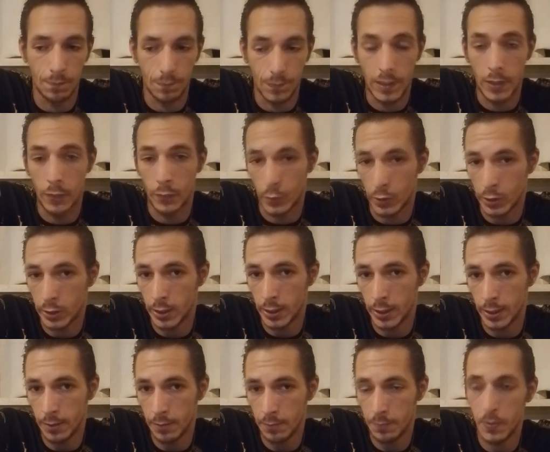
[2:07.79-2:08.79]
They're
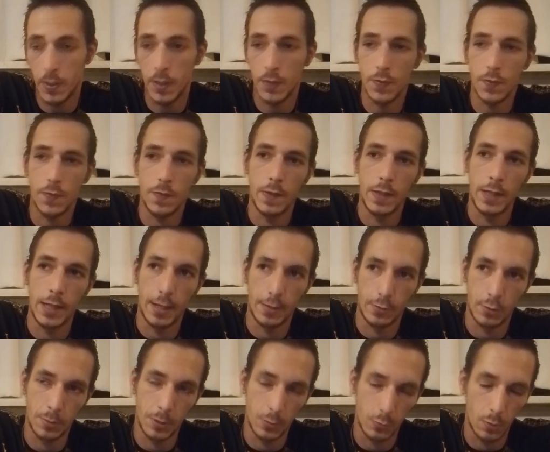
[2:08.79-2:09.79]
working, but they have
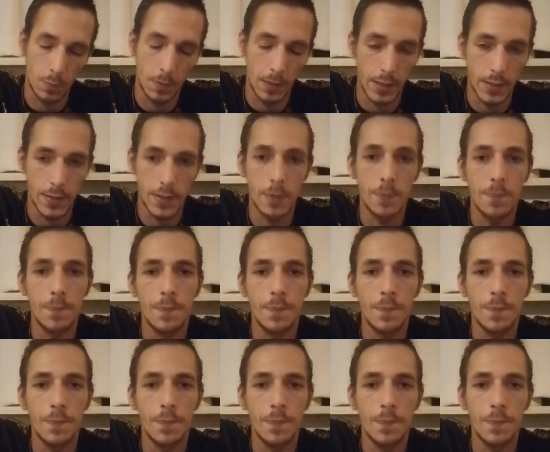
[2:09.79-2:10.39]
to be replaced.